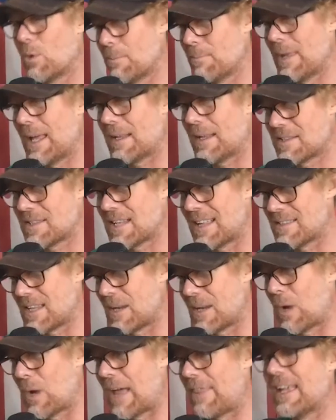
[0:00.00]
make sense.
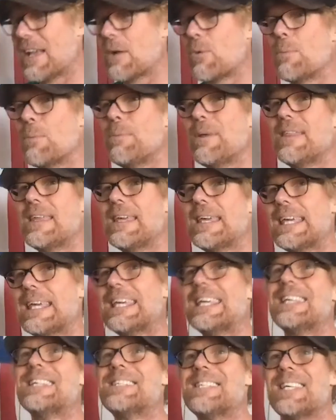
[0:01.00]
And I think it would be the
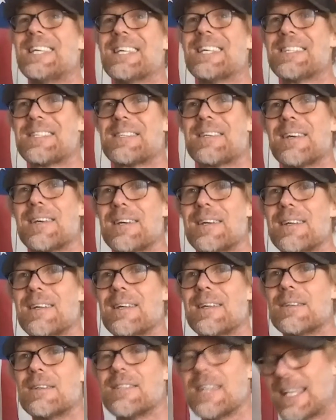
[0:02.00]
easiest
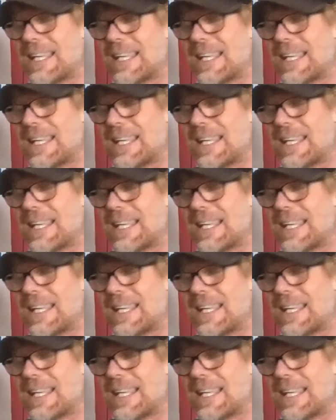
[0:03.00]
to